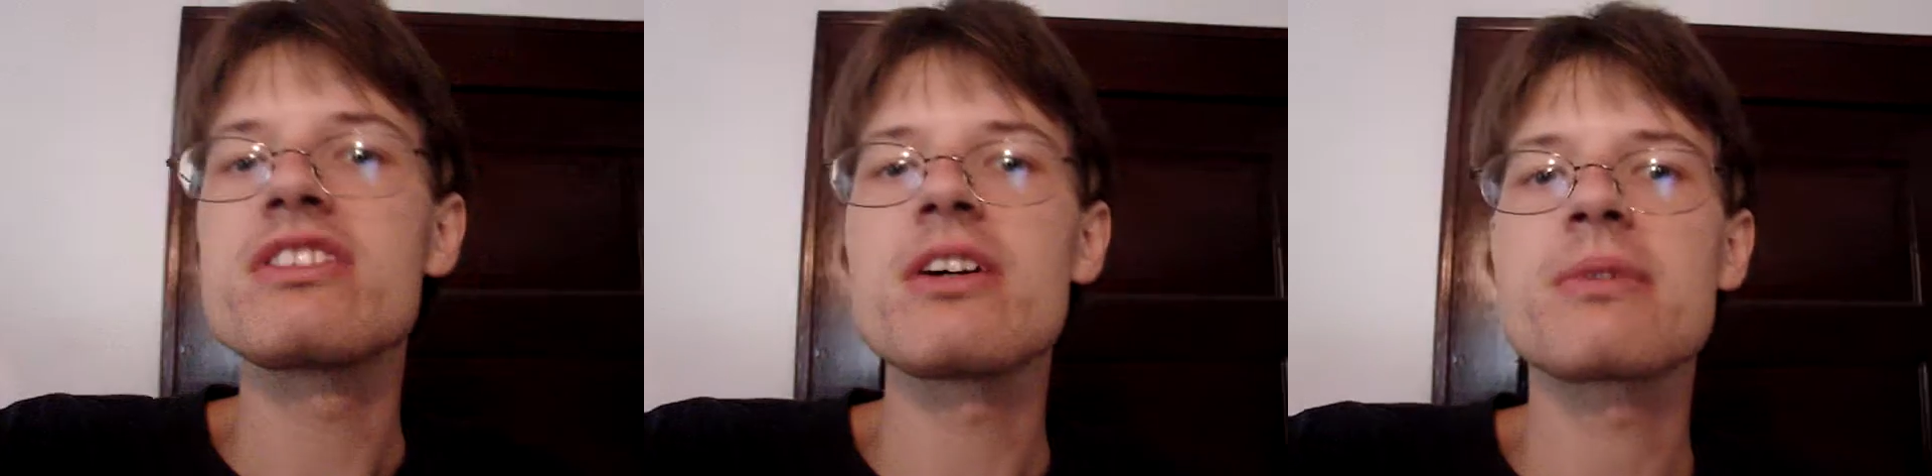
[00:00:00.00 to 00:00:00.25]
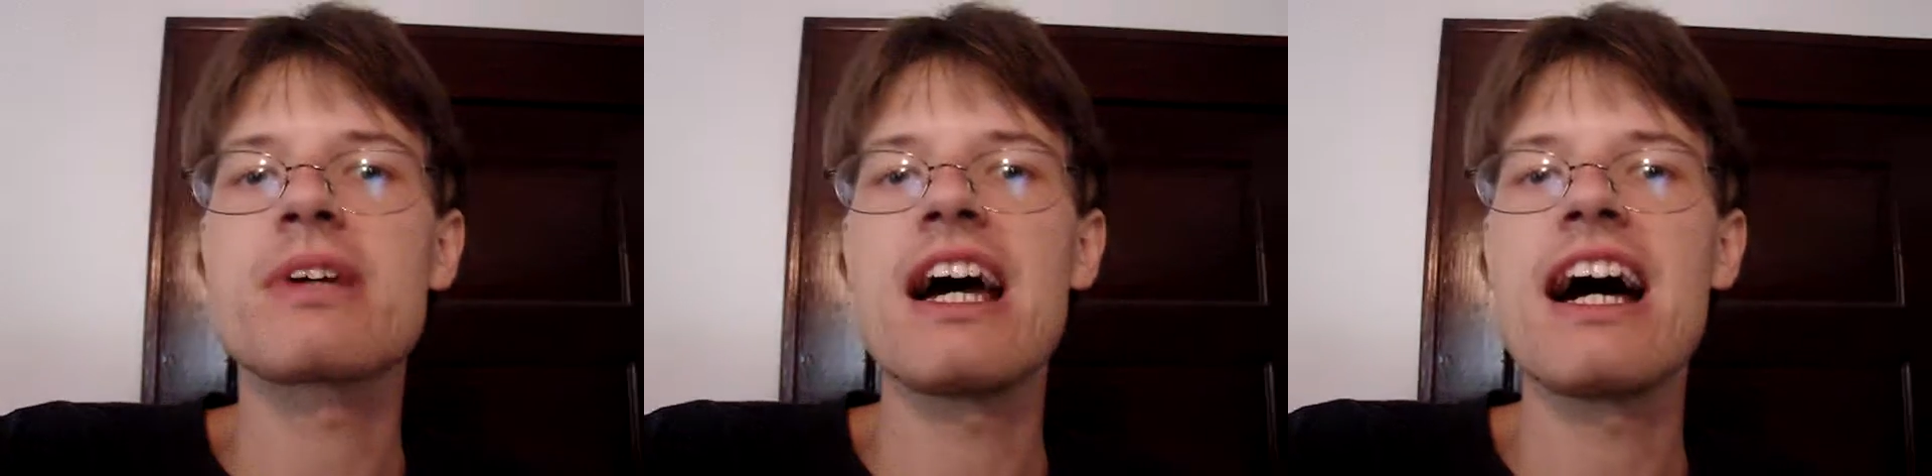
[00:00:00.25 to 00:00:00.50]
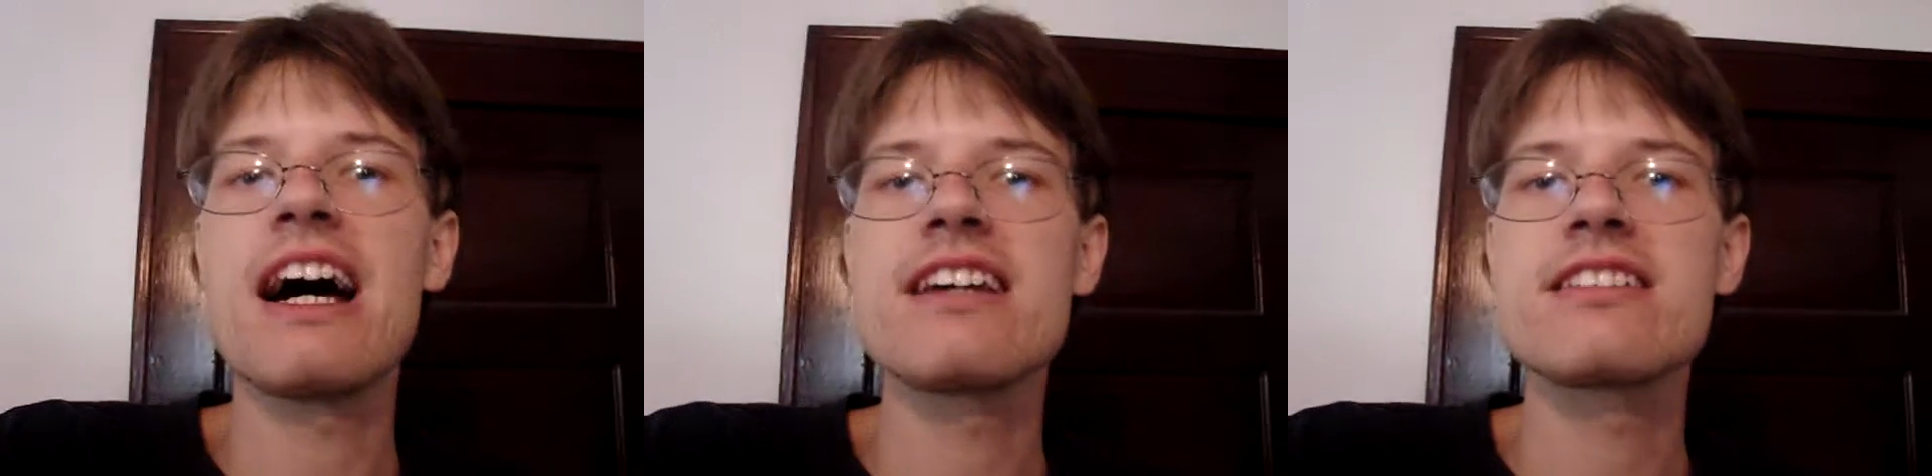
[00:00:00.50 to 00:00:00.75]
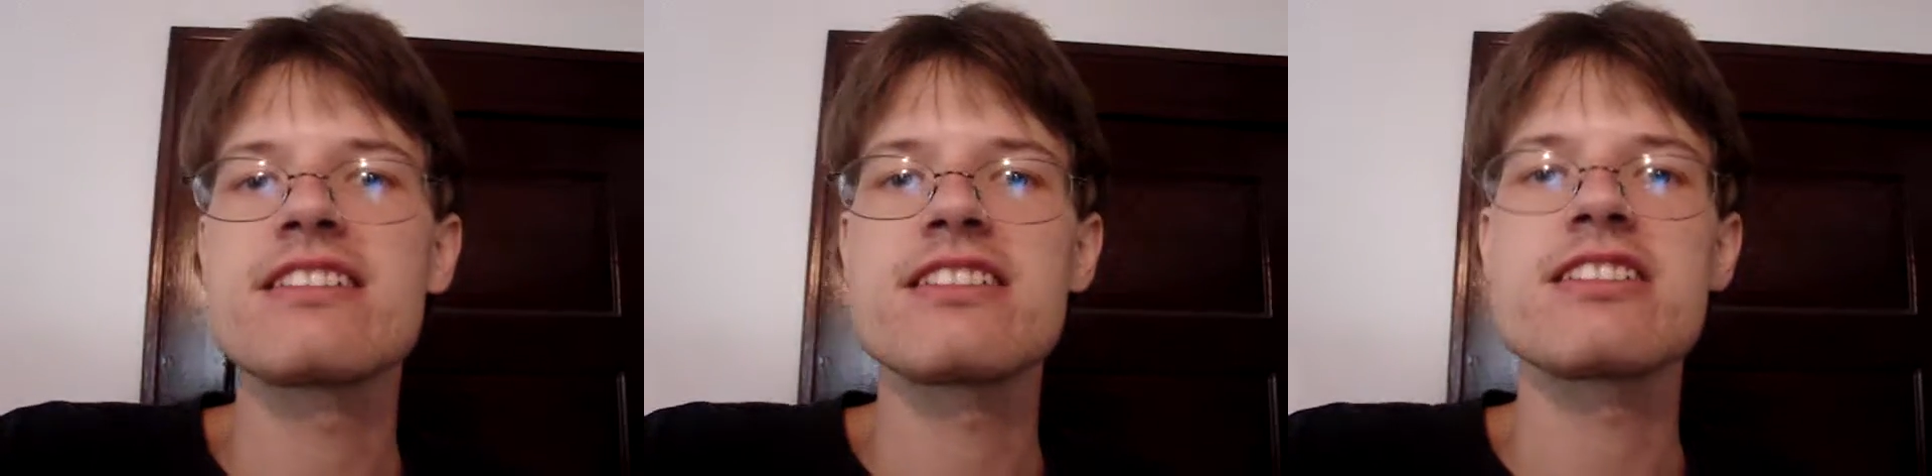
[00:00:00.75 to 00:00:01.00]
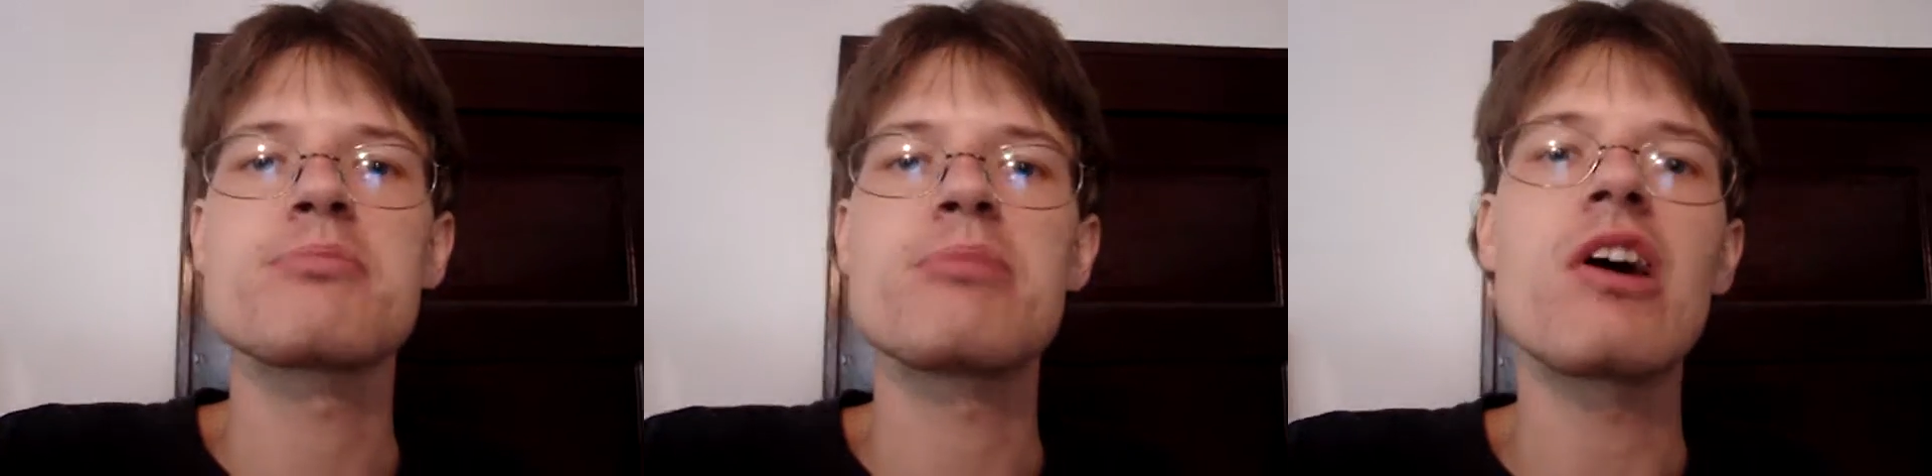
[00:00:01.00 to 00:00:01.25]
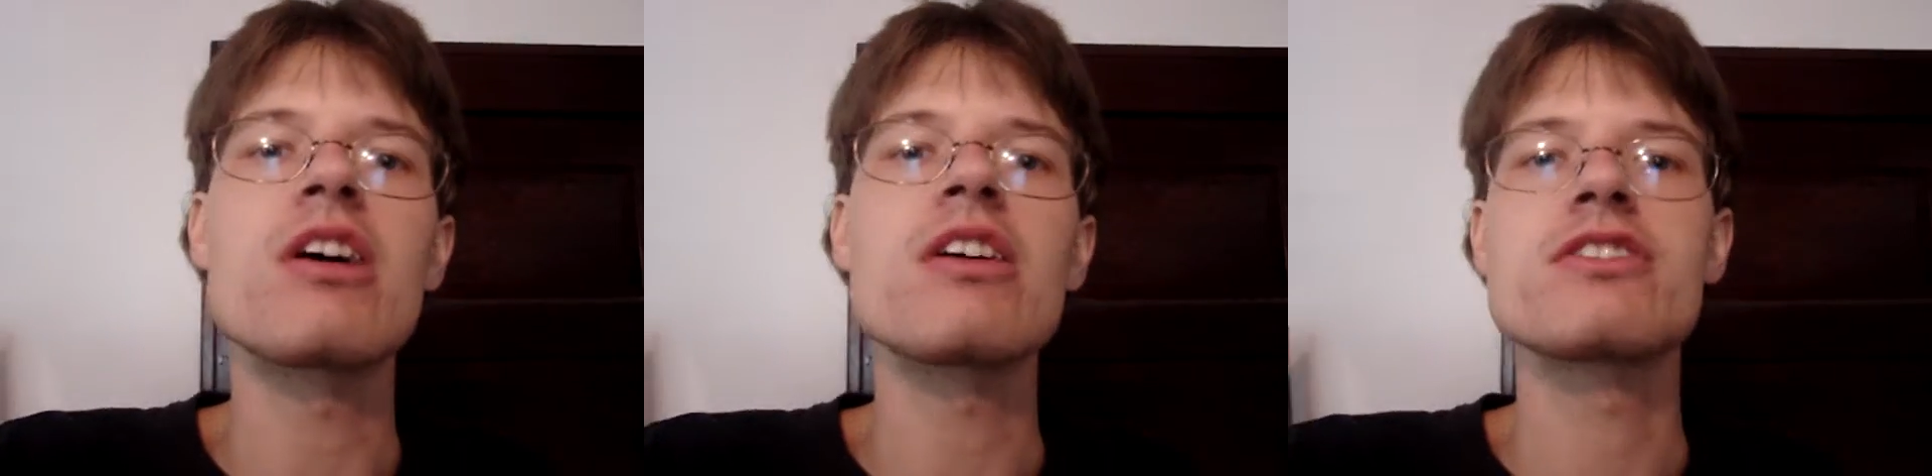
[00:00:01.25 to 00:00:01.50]
What's up guys, this is
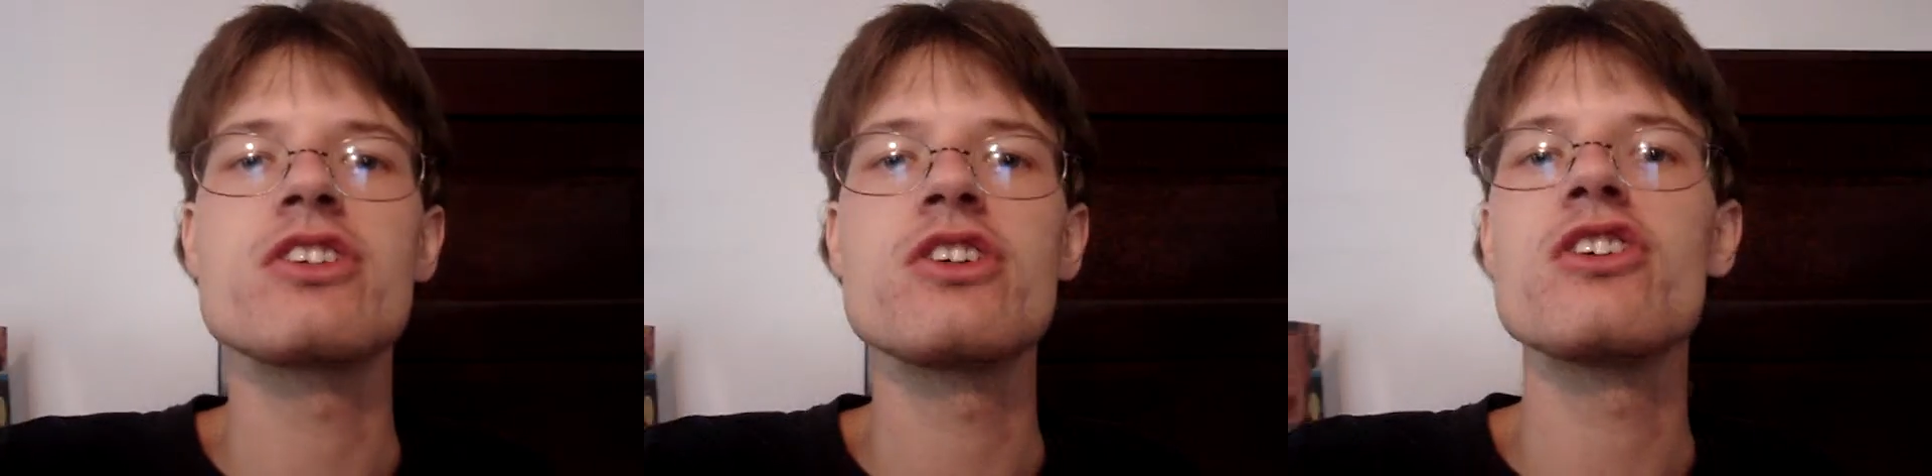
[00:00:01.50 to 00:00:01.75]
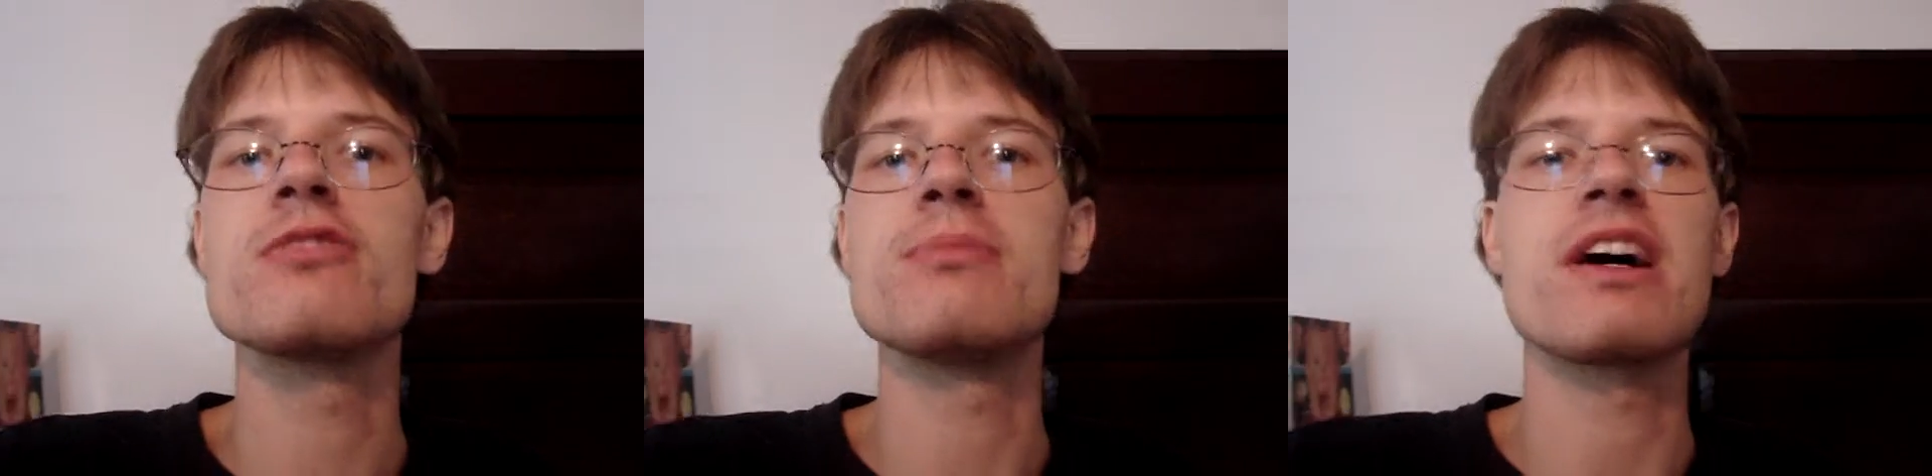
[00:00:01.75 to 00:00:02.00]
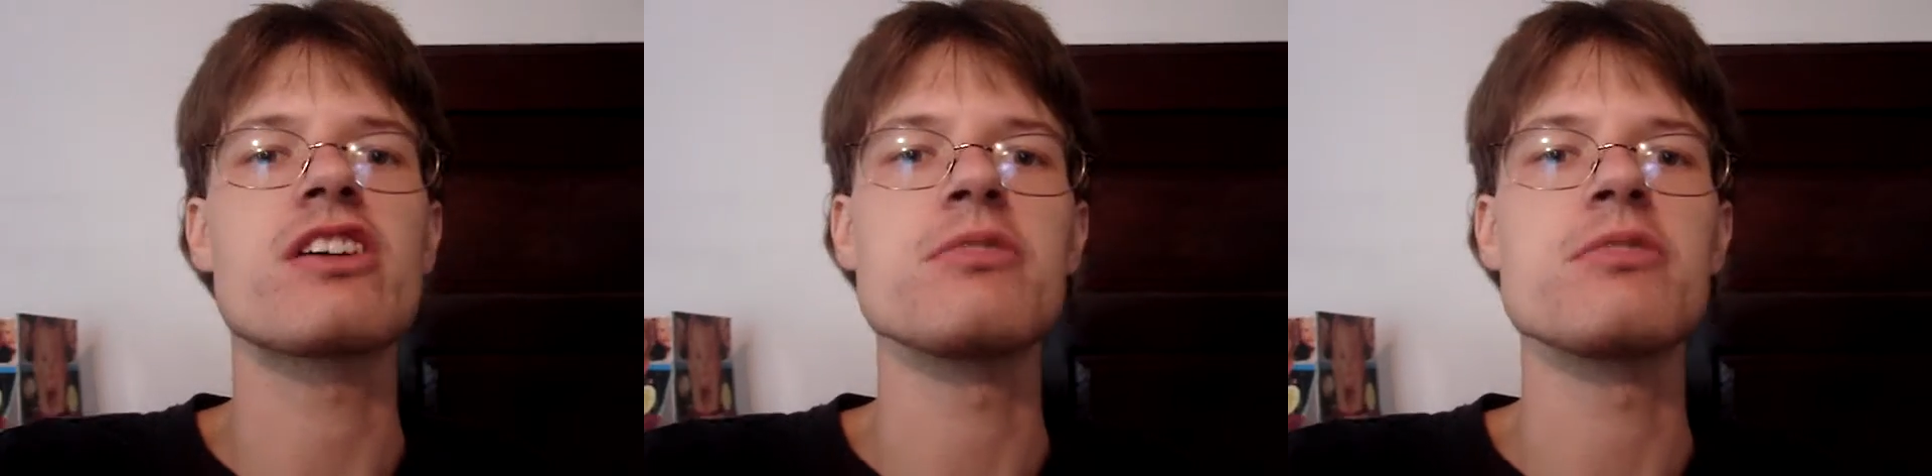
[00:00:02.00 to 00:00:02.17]
part two of my